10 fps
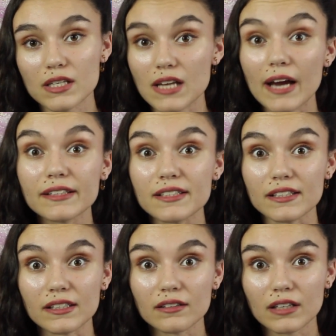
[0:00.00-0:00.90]
because I
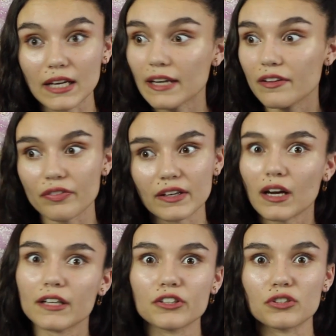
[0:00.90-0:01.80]
did it and I didn't think
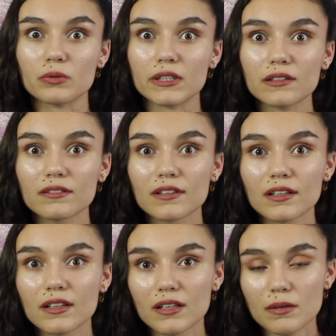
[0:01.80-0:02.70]
I could do it,
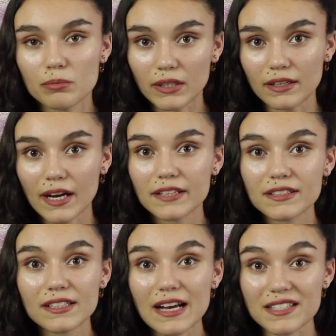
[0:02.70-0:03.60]
but I
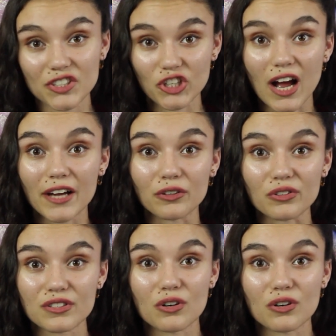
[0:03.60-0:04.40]
did it as a child.